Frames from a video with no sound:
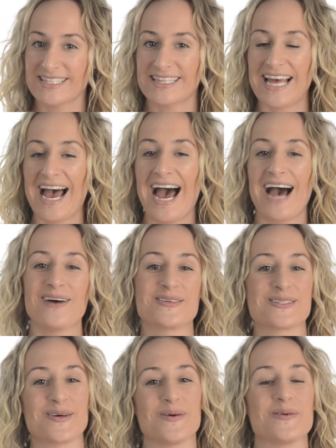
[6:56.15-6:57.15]
the
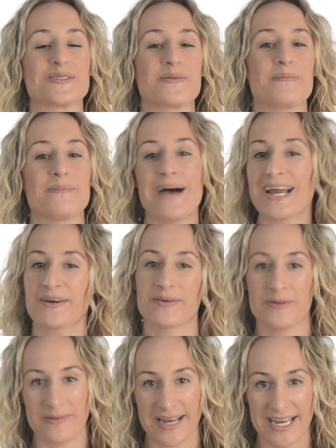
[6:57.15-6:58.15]
household
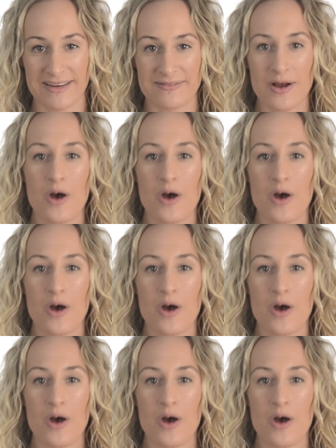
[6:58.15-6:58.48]
microwave,